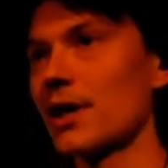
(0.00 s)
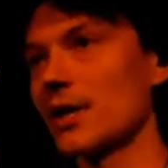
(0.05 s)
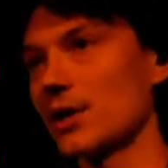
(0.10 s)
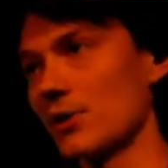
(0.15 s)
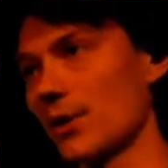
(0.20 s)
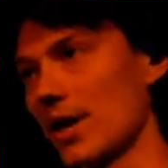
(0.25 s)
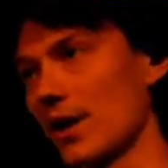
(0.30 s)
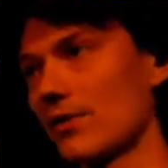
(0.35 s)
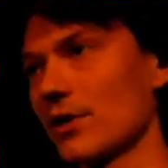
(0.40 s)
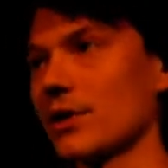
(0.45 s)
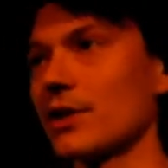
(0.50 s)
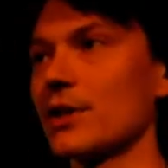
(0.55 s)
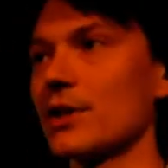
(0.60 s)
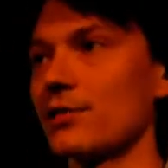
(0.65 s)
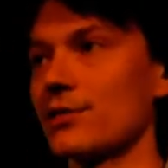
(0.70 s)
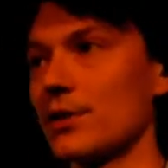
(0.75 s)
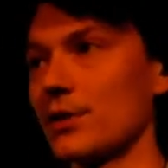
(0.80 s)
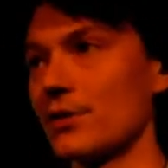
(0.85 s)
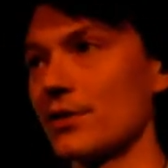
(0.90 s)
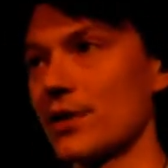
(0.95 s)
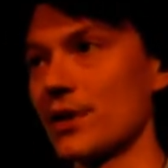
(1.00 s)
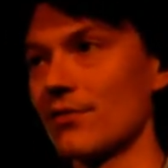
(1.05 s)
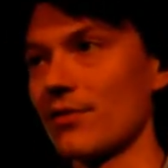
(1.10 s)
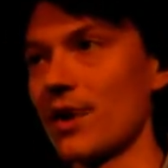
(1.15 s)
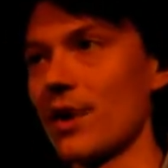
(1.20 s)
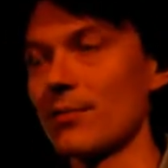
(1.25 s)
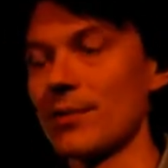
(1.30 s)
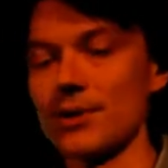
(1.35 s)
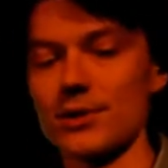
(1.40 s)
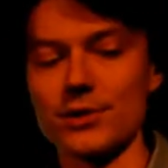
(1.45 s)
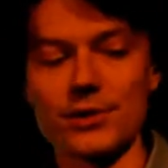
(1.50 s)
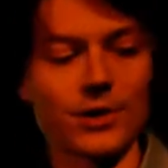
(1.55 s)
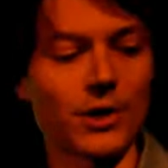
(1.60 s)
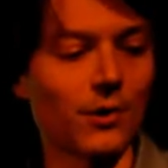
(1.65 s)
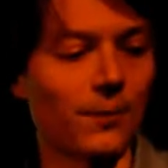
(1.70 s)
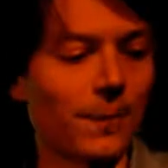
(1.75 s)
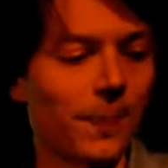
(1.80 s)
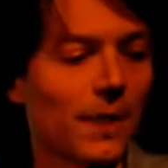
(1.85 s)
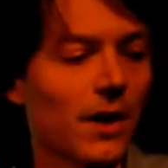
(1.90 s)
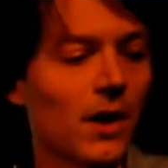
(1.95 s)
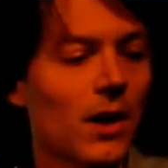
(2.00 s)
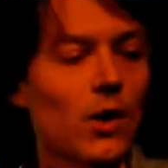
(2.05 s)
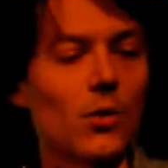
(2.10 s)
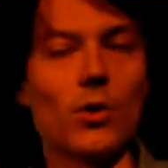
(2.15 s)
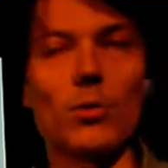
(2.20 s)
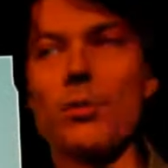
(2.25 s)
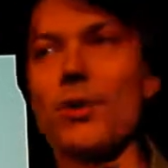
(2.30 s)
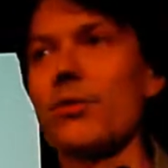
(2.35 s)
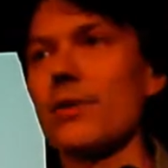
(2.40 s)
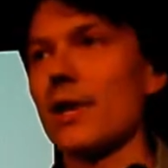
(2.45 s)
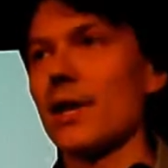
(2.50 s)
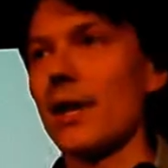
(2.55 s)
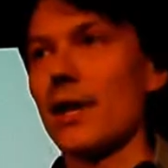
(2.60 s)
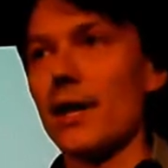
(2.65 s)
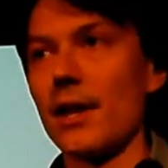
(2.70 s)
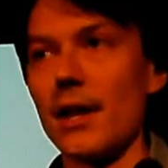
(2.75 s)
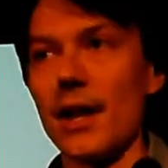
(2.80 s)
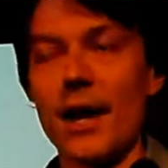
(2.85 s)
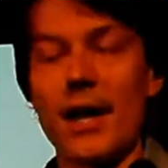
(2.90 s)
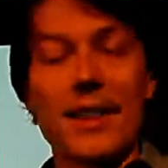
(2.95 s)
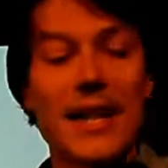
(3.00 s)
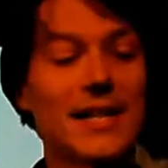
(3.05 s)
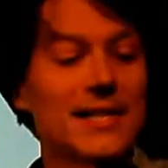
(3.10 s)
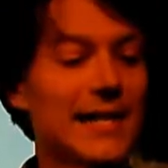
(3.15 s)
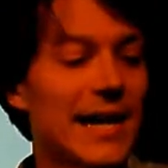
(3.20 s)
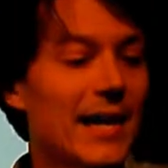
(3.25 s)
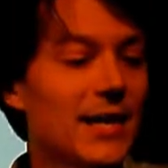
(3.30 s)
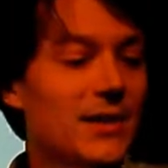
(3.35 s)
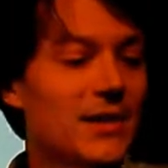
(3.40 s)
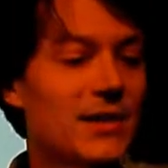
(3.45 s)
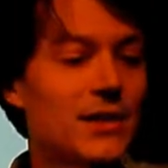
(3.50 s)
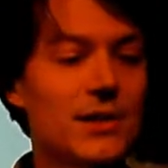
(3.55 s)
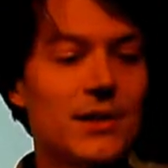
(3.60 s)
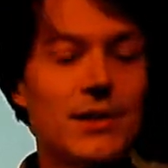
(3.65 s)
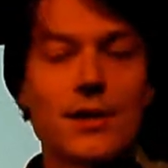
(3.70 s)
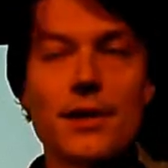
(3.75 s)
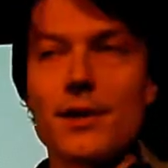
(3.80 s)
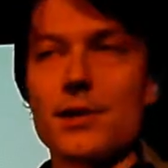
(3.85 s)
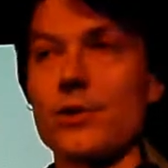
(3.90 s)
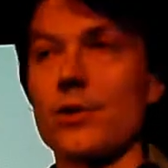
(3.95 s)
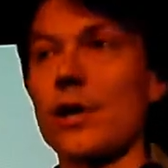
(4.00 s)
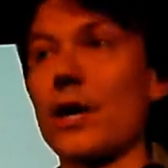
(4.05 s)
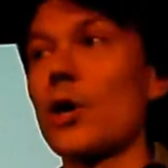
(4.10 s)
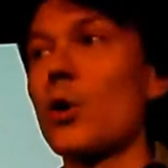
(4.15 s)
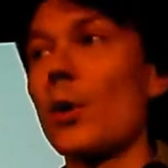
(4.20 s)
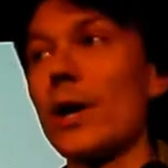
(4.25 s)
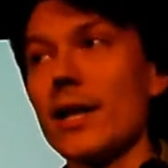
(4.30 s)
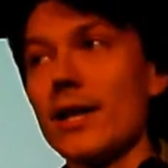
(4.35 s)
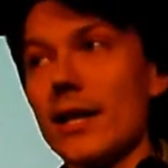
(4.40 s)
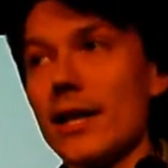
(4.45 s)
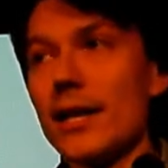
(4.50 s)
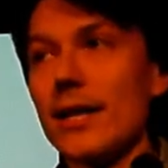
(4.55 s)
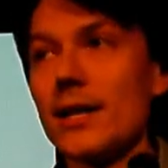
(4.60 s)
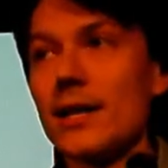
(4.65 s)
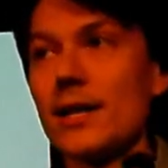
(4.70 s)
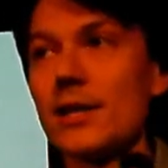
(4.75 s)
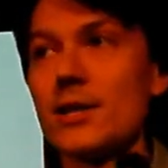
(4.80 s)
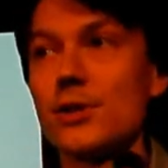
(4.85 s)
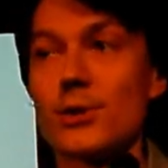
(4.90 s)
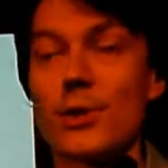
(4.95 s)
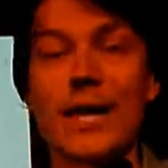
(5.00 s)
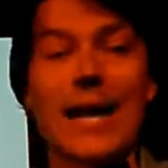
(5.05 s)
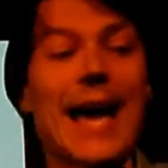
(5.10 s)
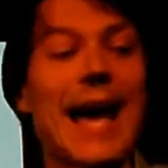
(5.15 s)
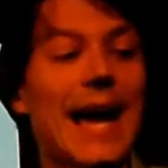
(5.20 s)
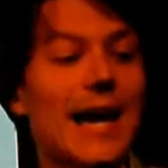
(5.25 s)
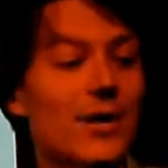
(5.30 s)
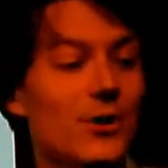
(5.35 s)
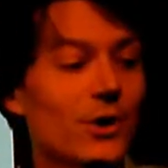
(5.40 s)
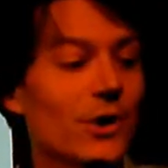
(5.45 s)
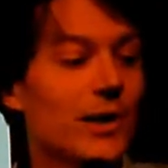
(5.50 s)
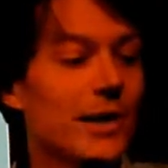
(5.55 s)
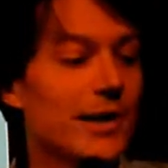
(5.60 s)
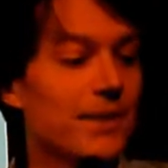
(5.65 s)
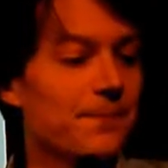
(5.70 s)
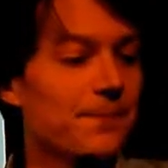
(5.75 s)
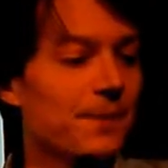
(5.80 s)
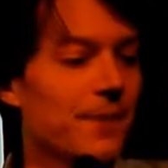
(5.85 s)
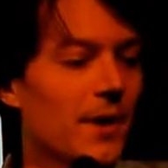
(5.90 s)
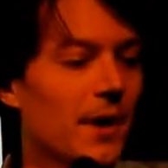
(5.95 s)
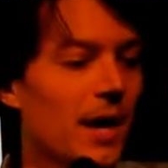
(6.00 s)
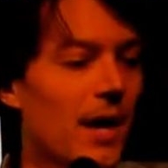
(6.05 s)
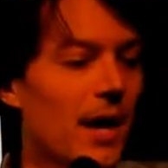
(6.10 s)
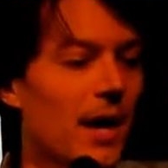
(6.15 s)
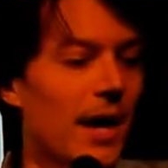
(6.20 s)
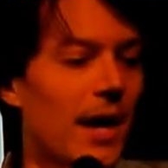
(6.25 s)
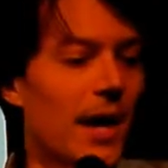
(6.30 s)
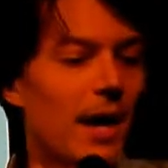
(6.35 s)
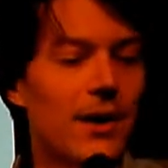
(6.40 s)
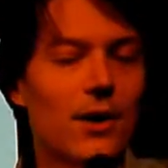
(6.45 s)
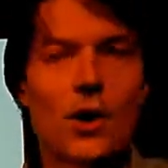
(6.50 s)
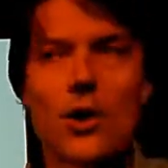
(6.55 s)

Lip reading: You want to have a clear view of the environment. So, removing that text, doing it quickly, doing it accurately, and